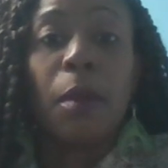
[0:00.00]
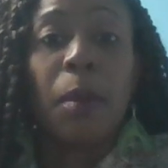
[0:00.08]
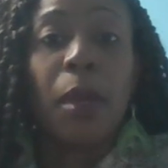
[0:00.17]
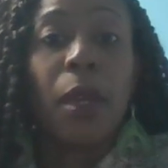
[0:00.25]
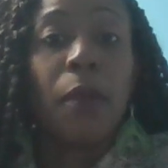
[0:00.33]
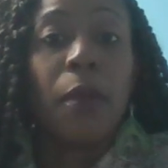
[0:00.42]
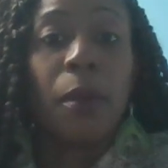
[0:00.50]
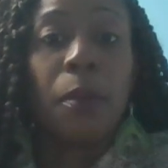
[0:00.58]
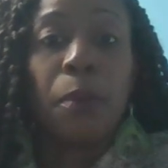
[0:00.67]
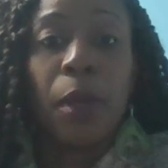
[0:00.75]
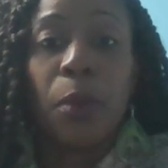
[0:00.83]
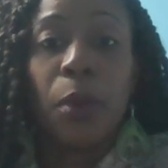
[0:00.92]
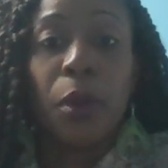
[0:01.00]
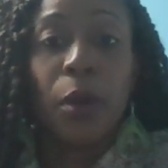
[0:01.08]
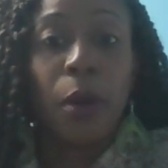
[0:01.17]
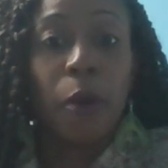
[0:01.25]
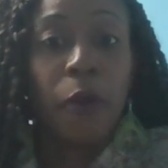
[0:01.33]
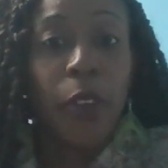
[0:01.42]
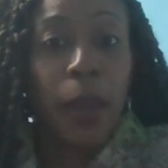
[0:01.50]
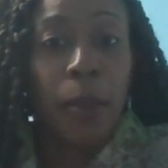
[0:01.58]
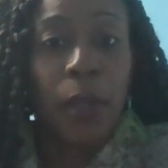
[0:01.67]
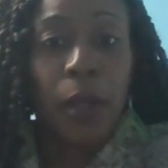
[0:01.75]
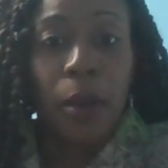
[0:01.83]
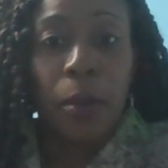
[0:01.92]
maybe even people in your own
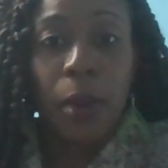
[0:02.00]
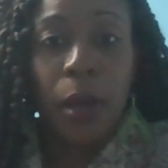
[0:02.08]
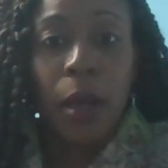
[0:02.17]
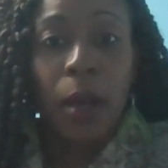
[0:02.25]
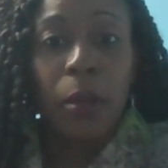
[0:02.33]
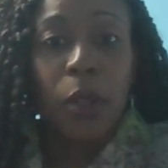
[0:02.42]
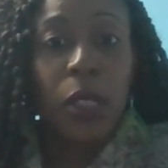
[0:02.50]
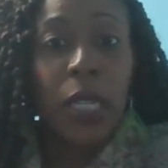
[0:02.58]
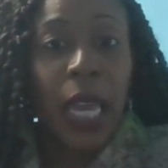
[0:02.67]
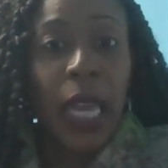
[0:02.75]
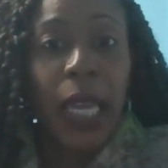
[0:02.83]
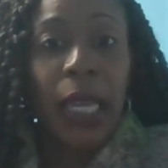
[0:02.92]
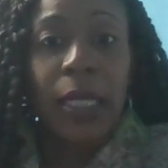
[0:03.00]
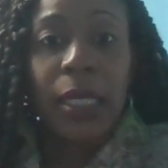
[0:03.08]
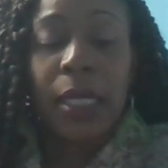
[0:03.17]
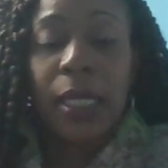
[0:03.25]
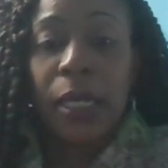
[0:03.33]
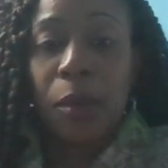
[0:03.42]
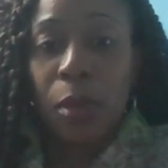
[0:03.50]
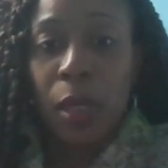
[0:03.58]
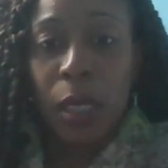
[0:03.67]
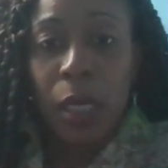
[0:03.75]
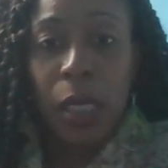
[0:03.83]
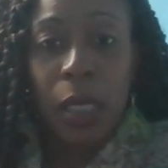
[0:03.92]
family, your mom, your dad,
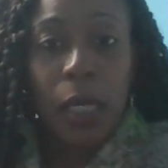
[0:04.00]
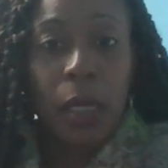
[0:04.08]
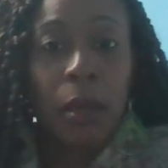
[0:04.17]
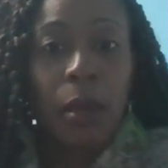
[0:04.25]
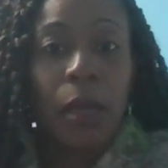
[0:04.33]
siblings,